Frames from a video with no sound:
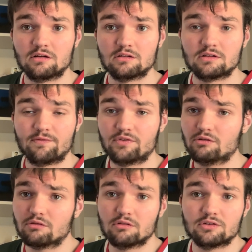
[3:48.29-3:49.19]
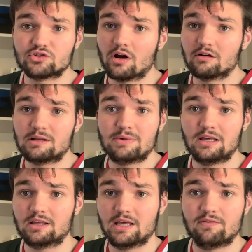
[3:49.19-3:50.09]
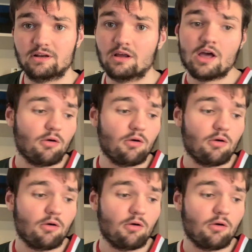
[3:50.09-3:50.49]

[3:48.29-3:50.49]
The funeral's already being given.